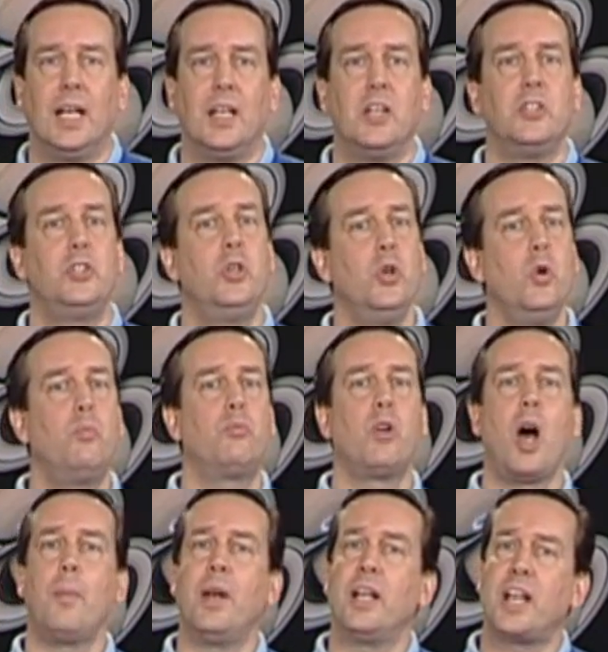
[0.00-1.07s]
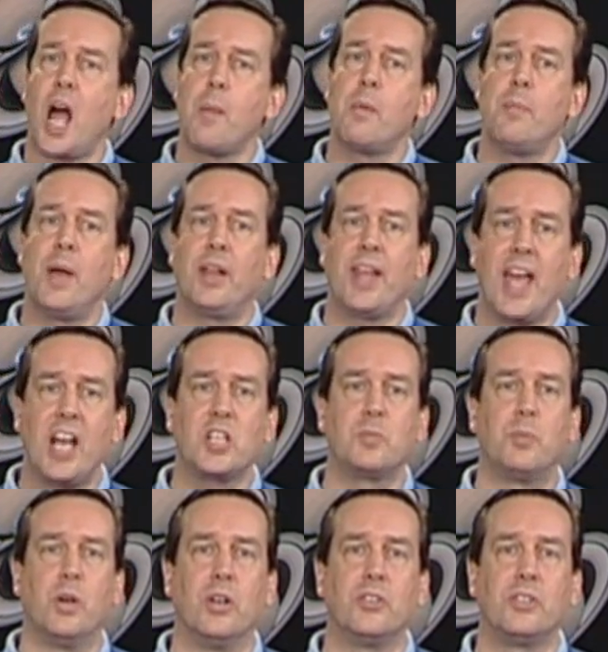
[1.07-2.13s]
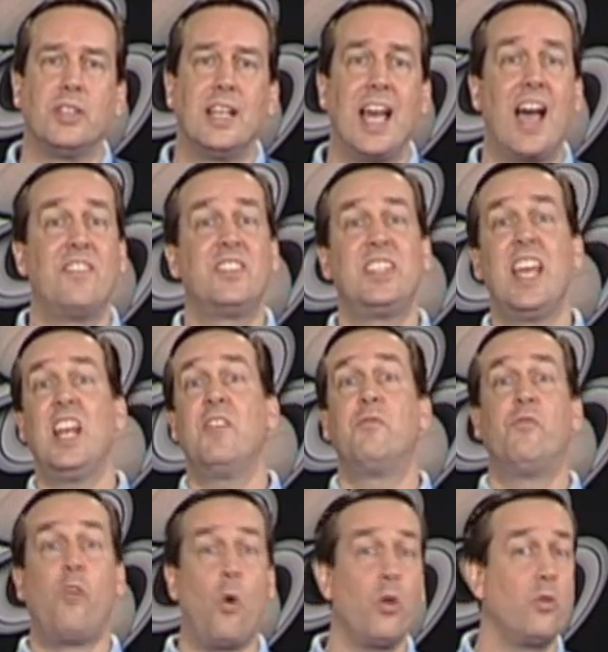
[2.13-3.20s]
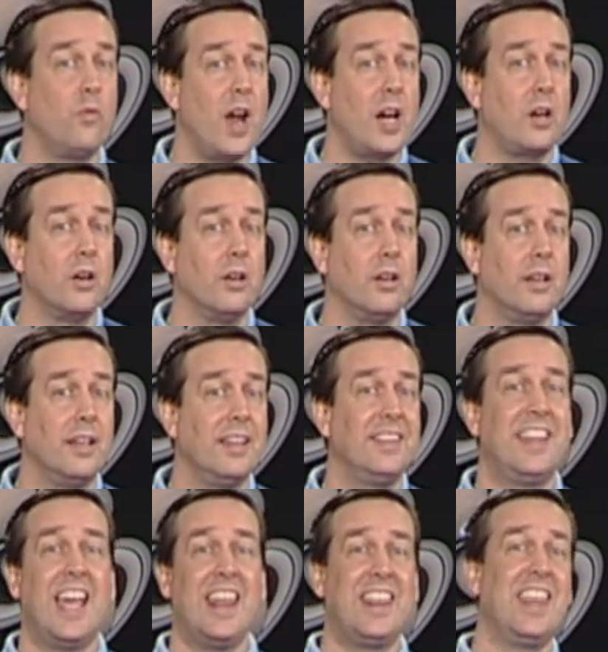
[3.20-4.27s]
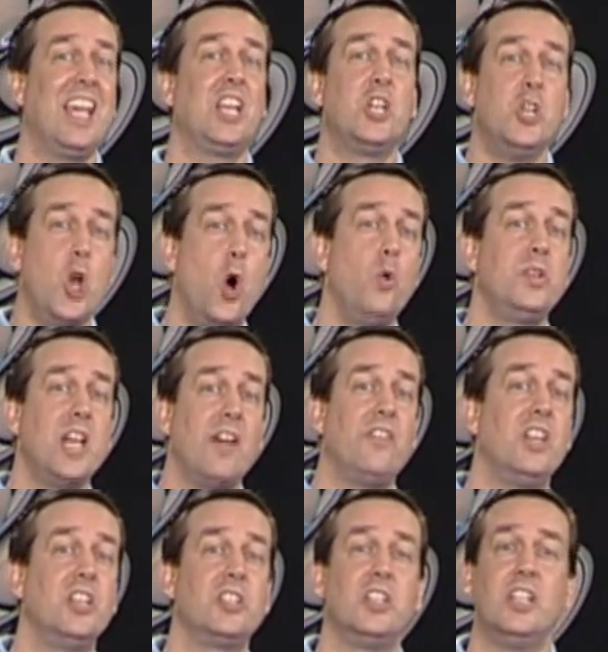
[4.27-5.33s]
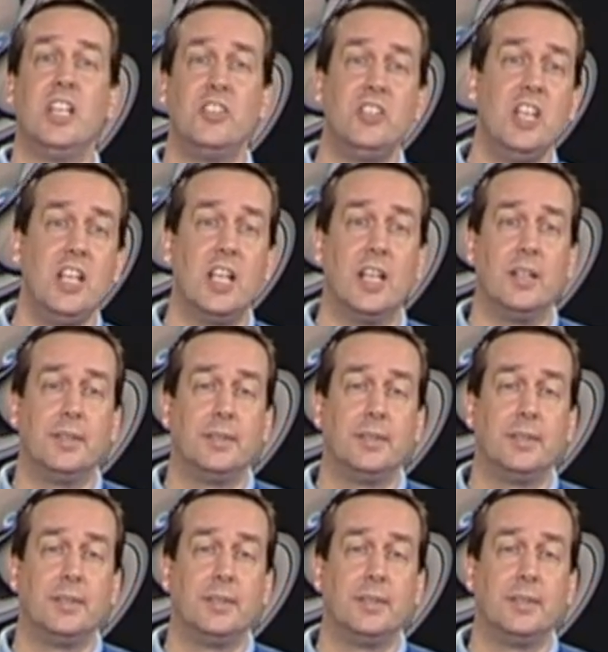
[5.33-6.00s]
Two prominent Kuiper Belt experts have stated for the record they think no definition is needed.